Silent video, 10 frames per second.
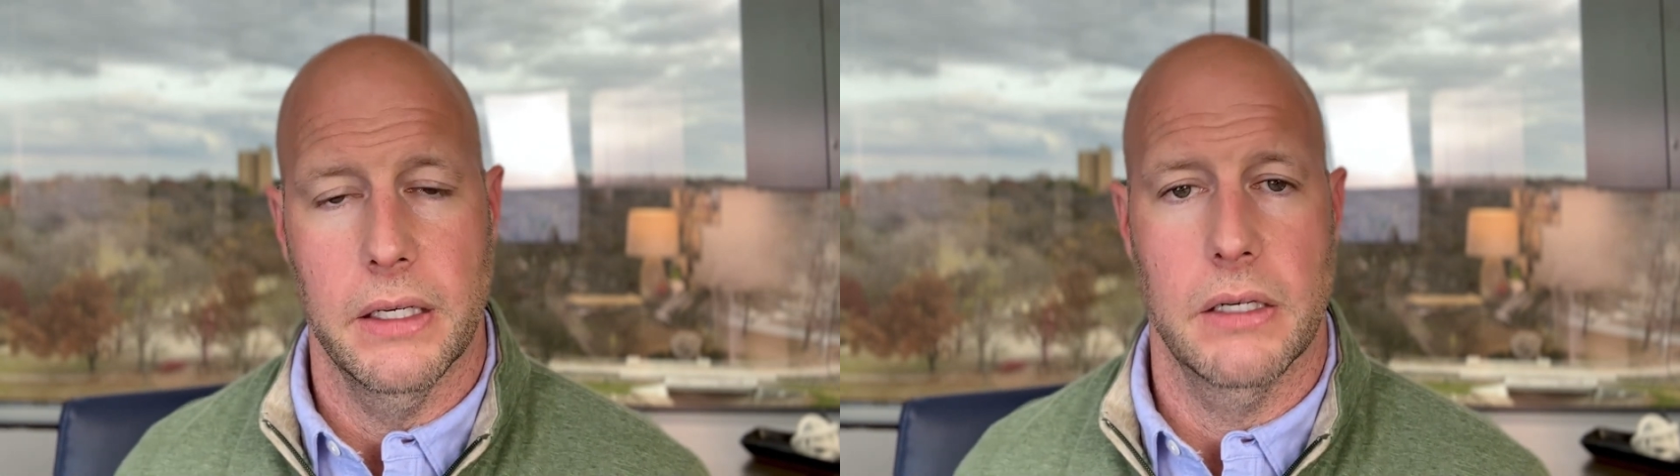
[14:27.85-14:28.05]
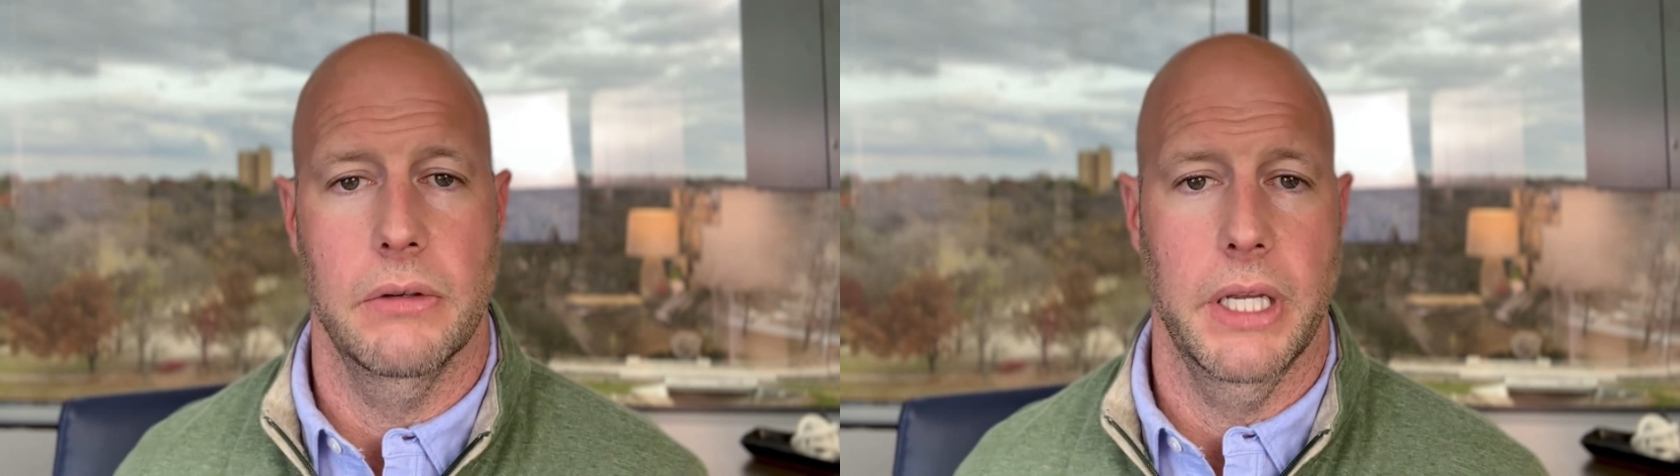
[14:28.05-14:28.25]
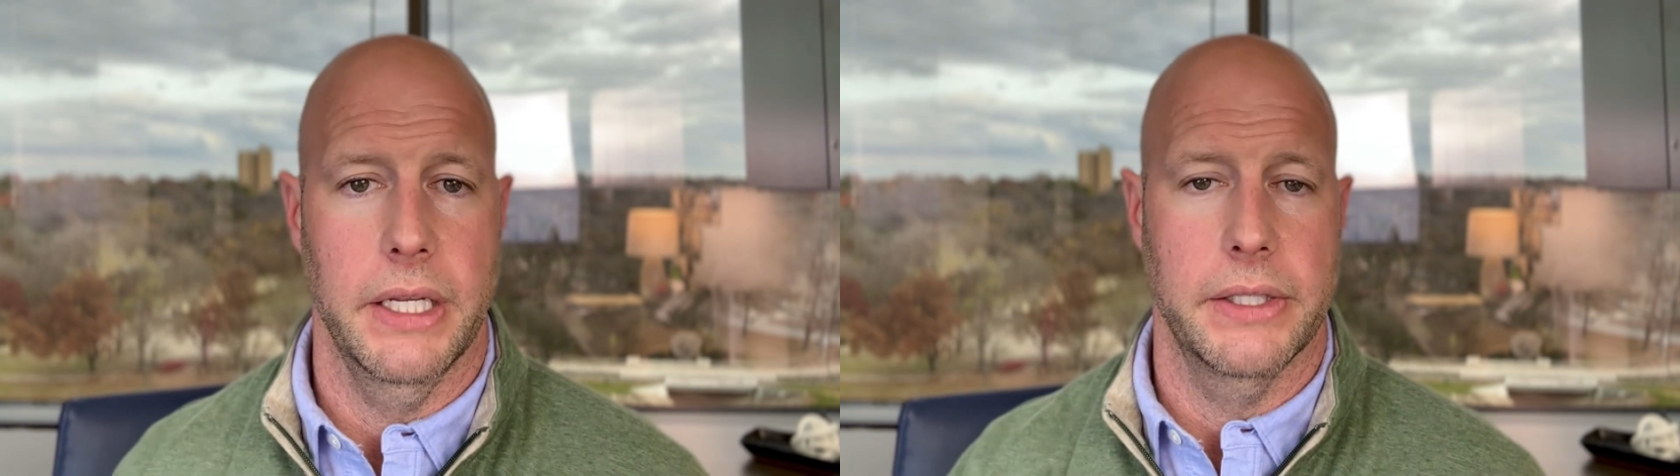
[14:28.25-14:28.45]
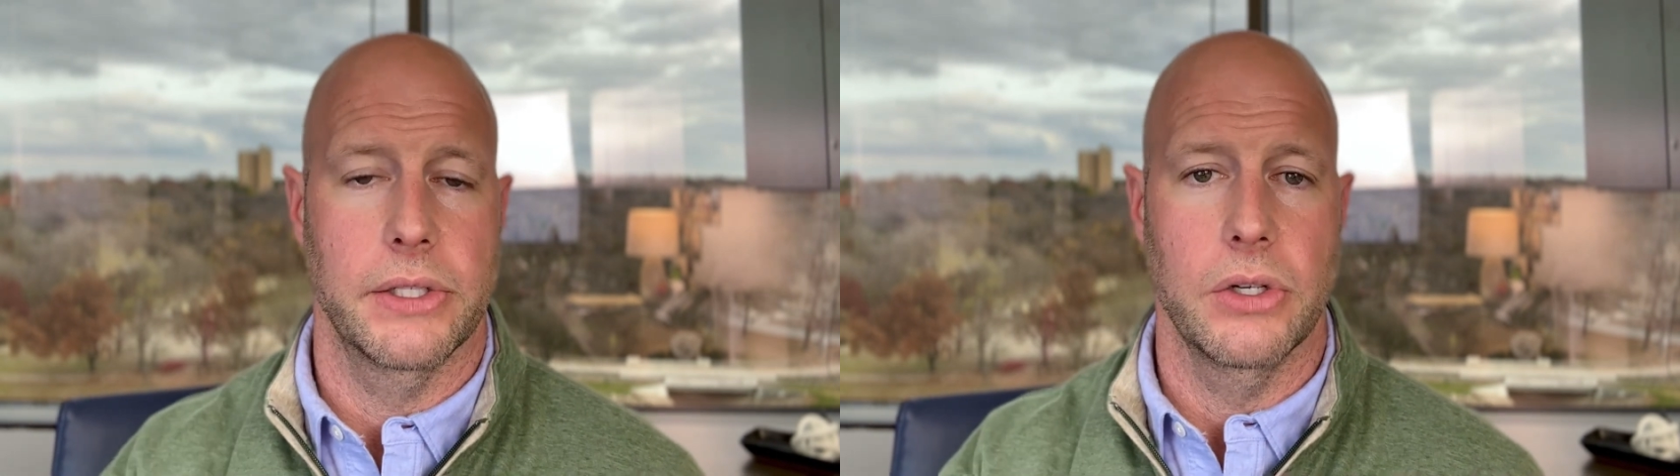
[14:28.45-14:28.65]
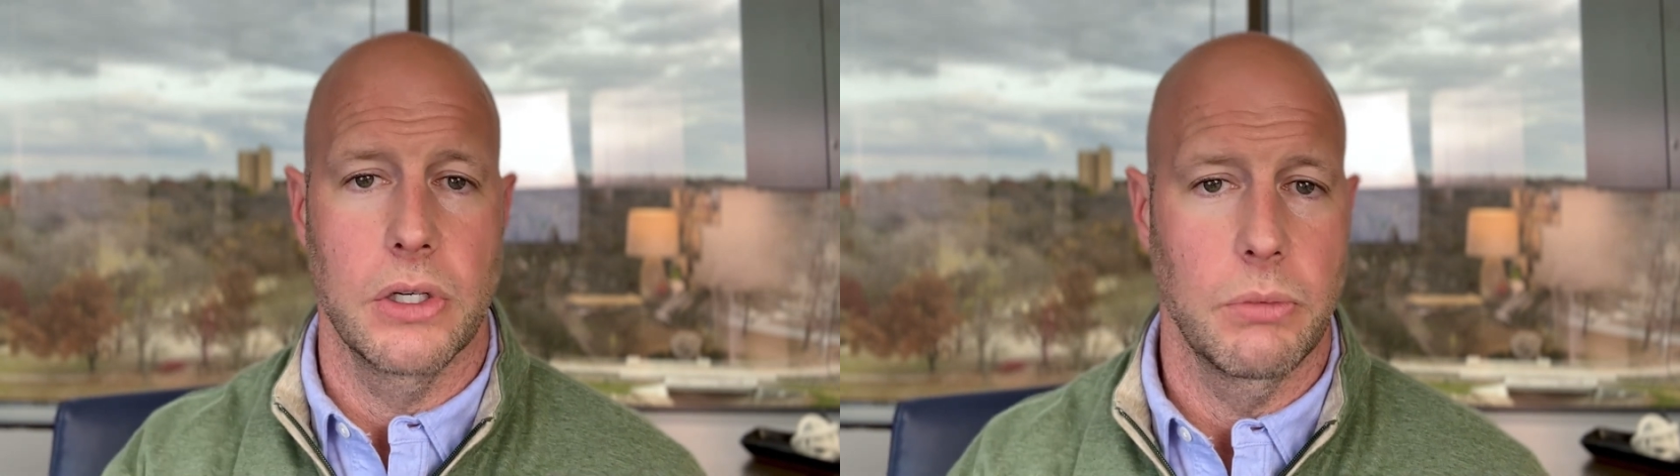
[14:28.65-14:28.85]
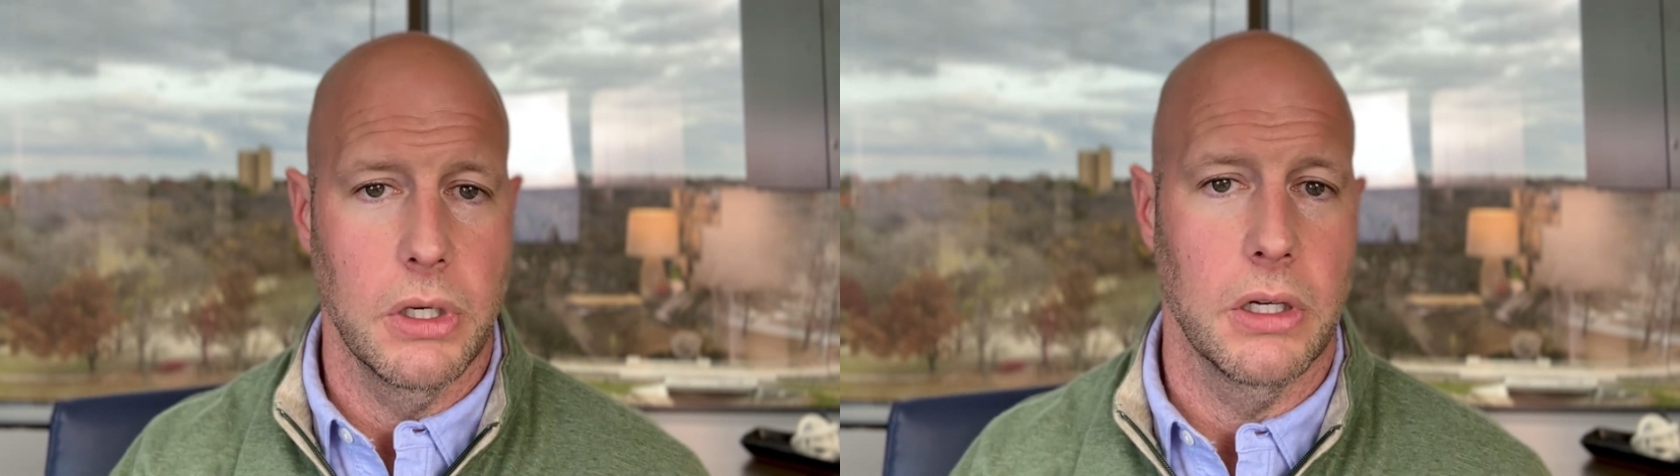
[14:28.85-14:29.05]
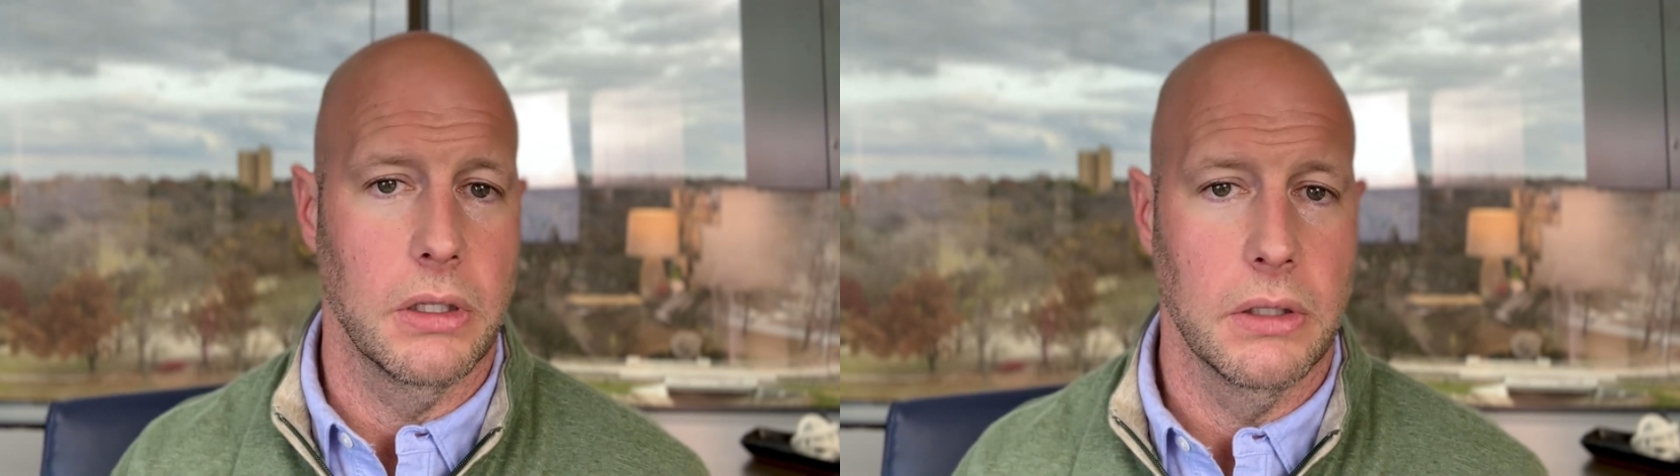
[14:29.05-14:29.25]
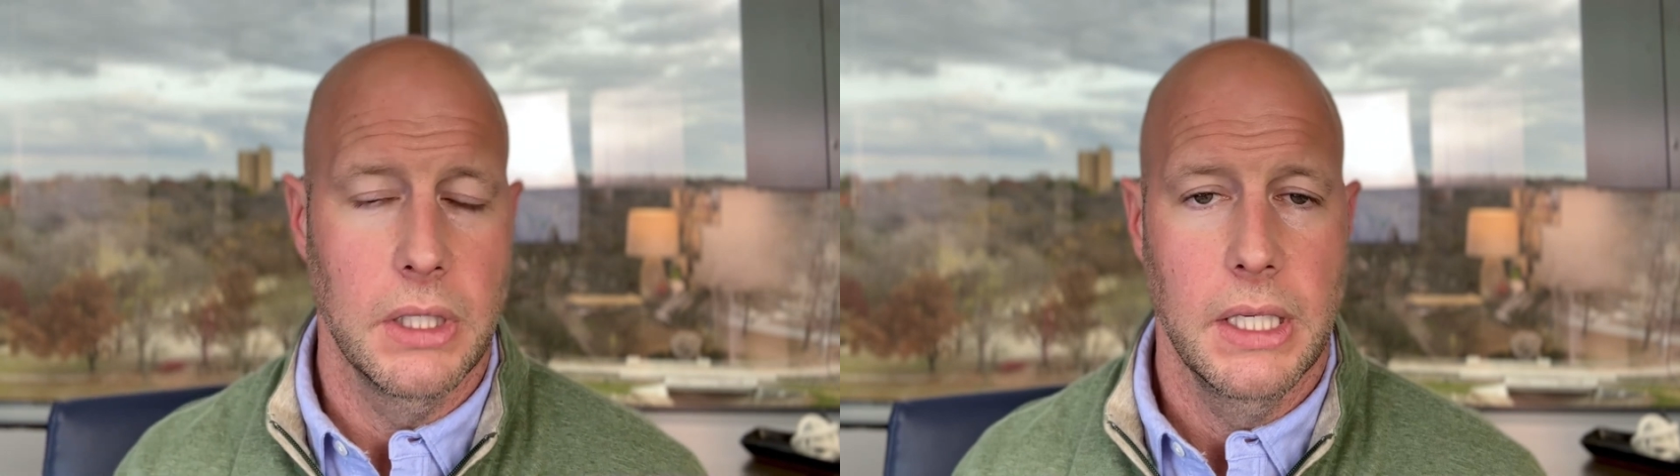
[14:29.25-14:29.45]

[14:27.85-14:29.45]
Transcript: it creates goodwill.